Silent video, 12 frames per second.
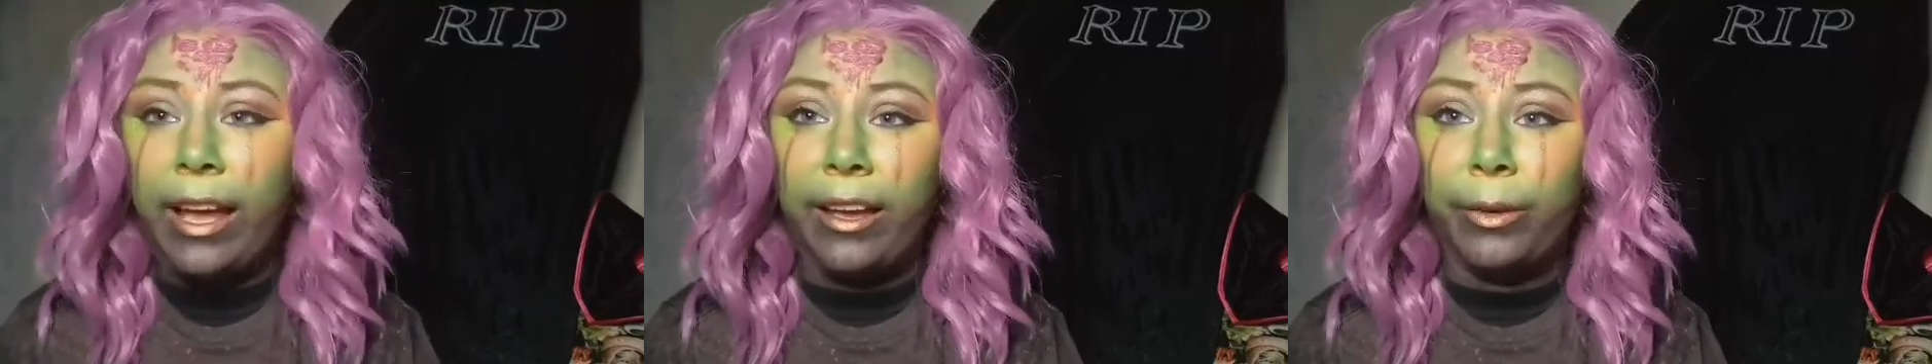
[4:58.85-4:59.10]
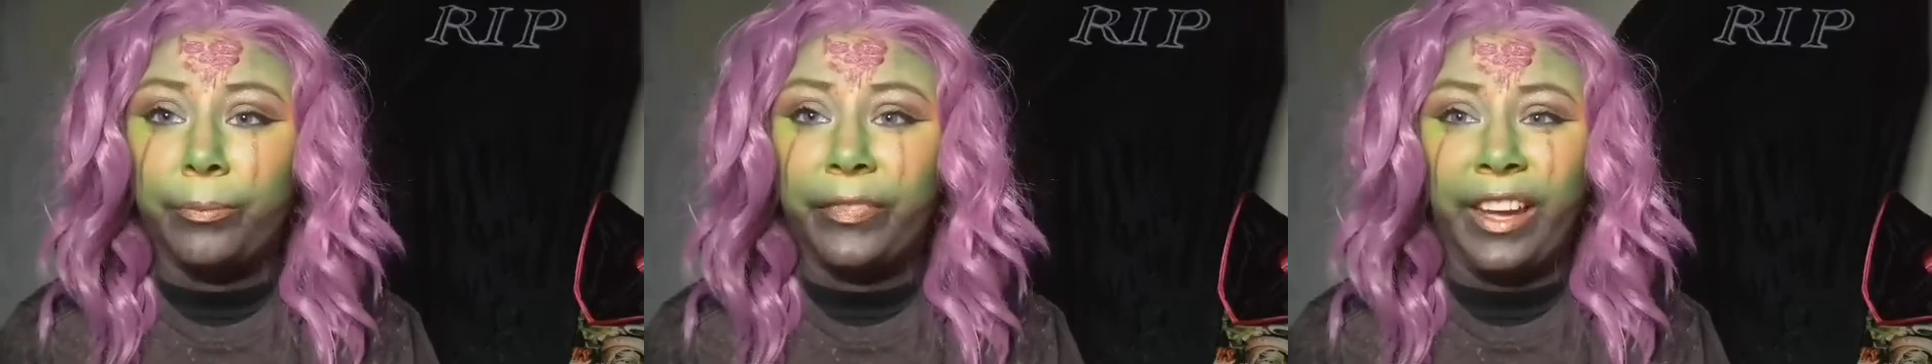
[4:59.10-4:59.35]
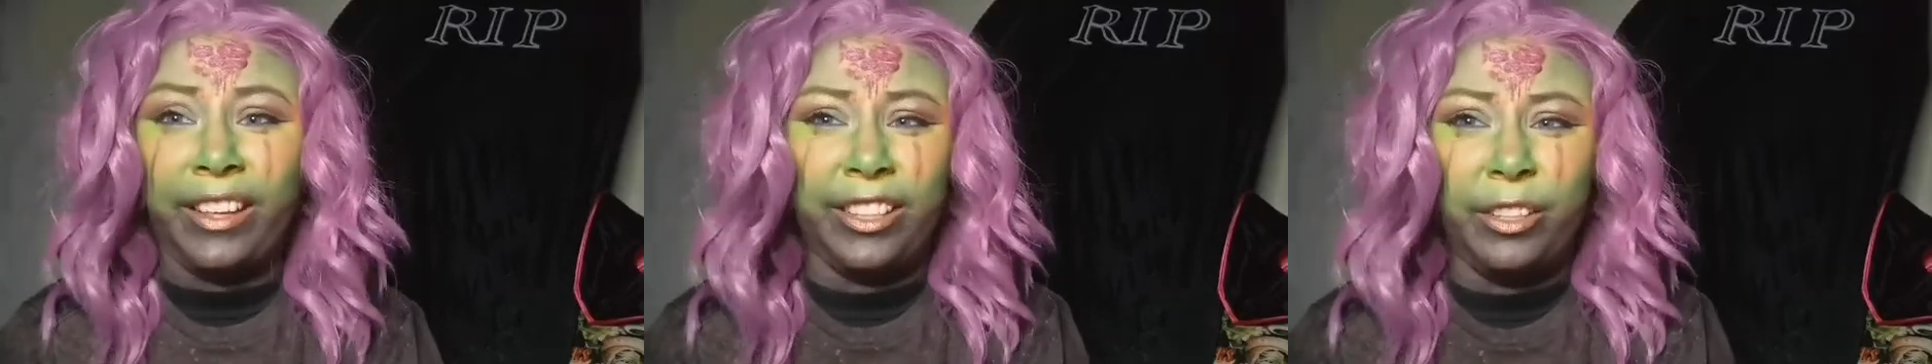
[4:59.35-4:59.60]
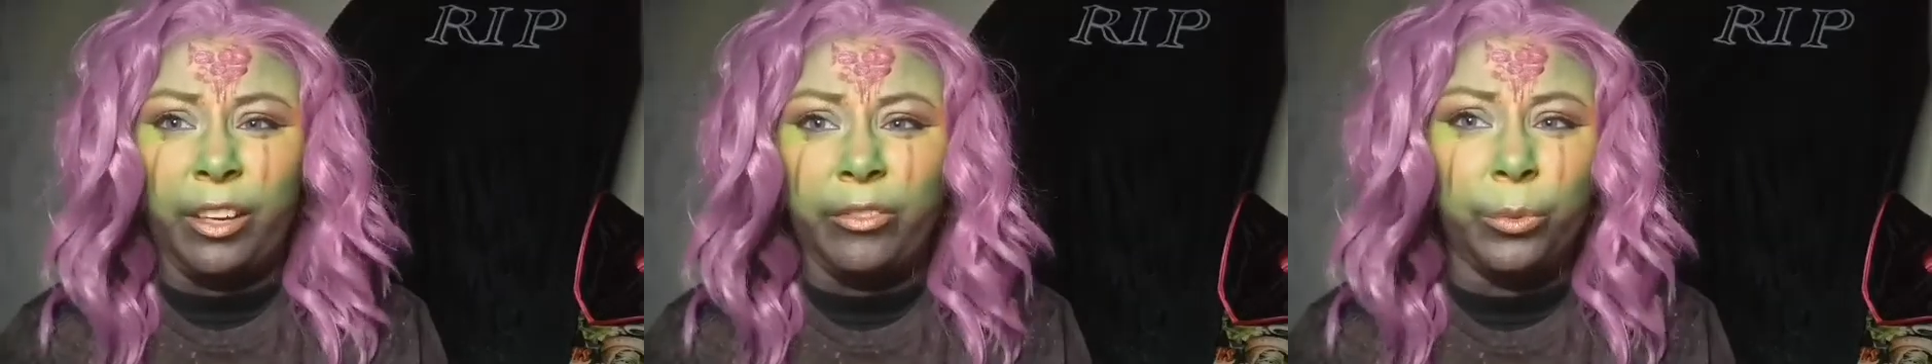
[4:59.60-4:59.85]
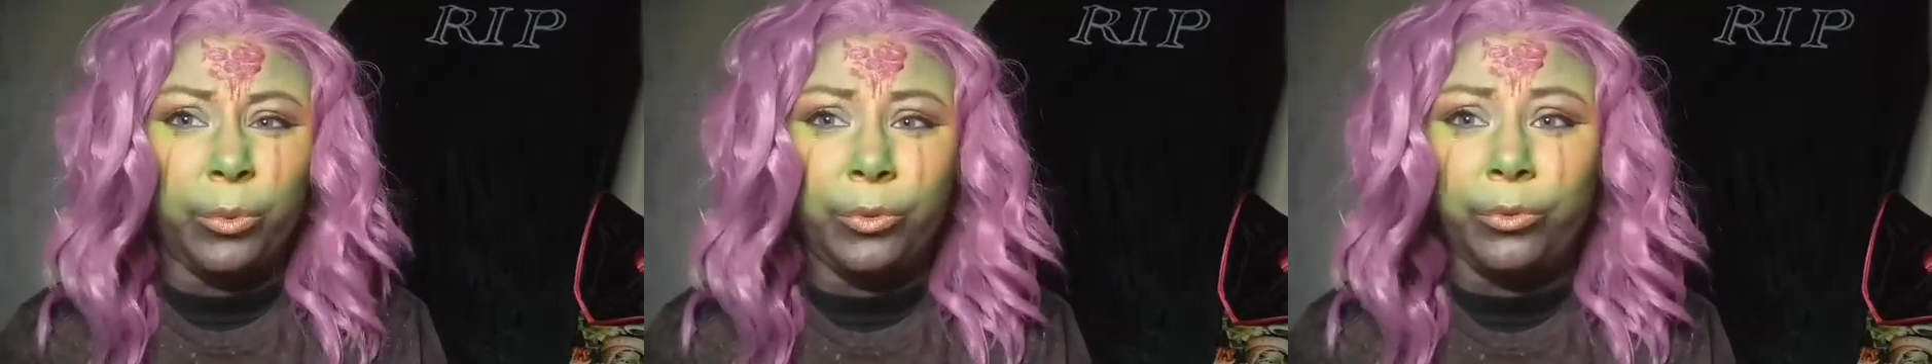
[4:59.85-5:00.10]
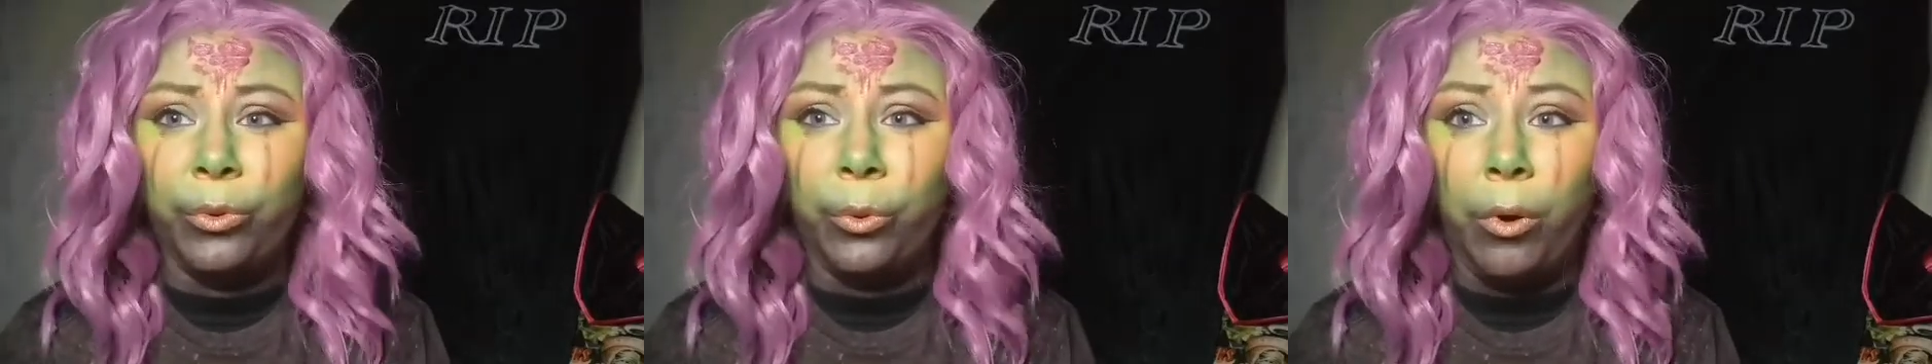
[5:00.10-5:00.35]
Thank you everyone
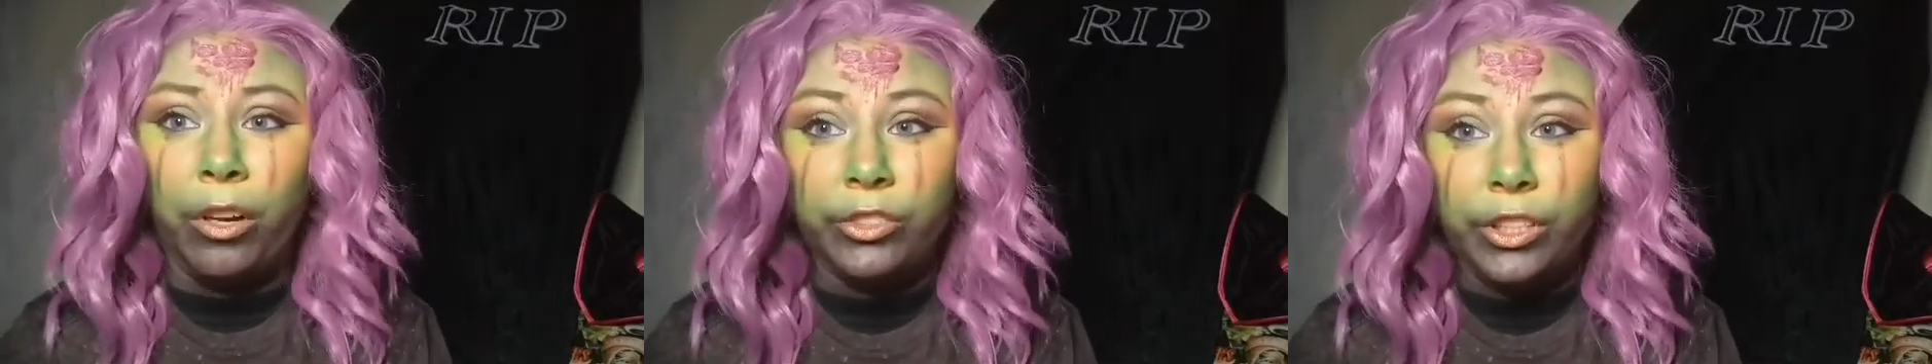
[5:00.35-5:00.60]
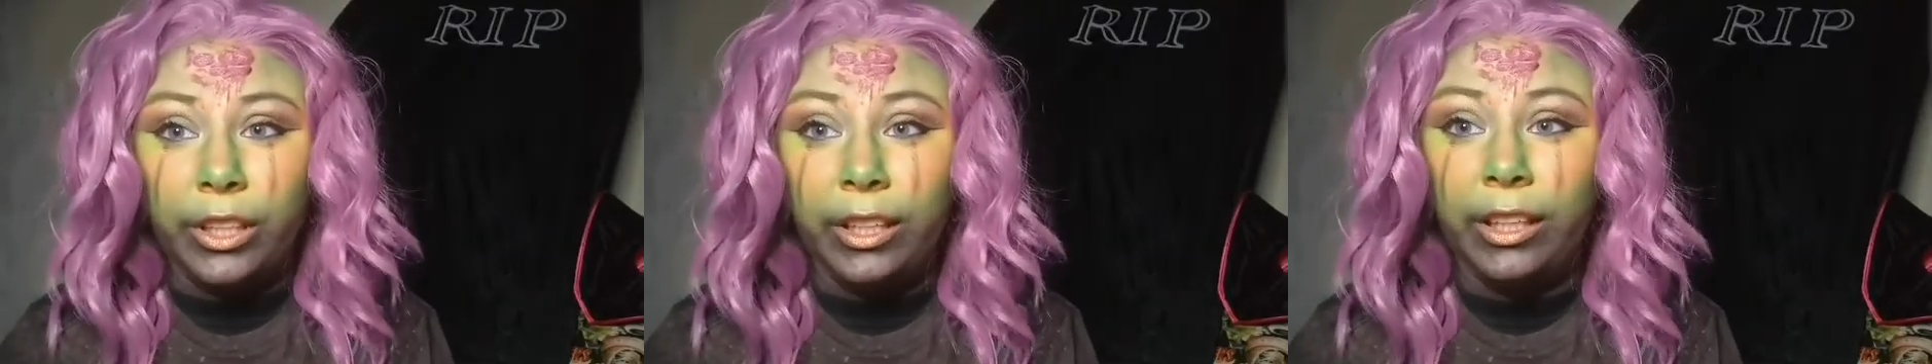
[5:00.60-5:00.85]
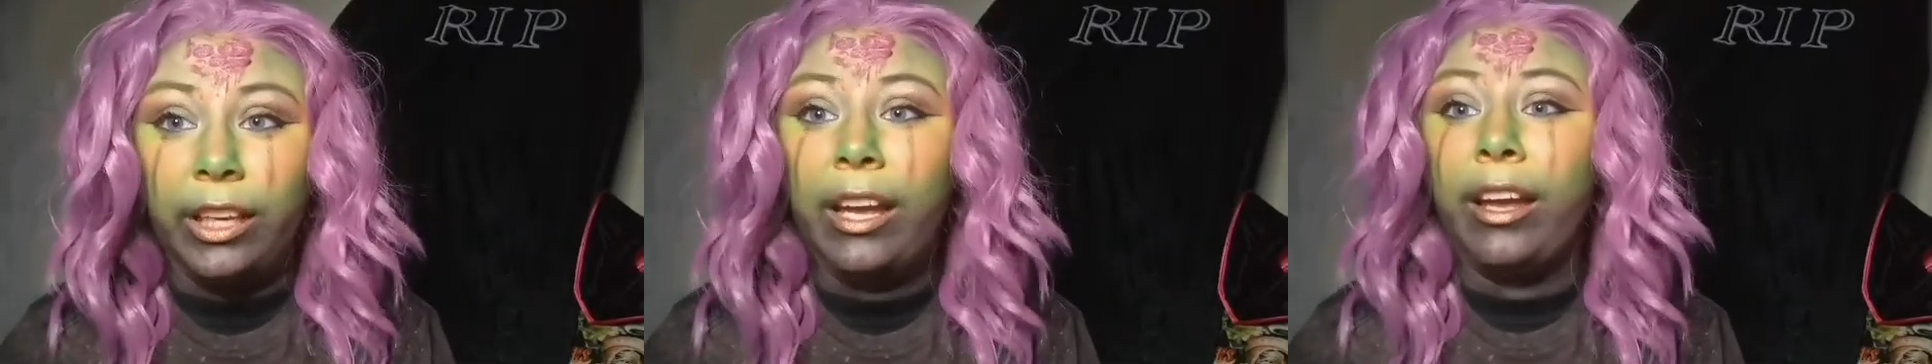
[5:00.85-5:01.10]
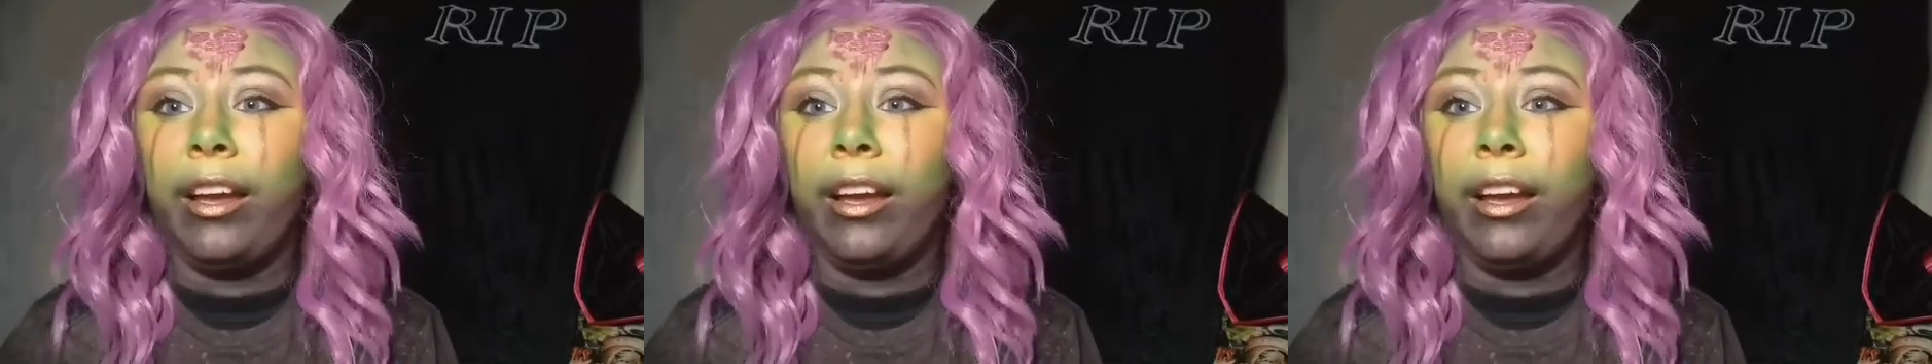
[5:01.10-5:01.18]
for watching,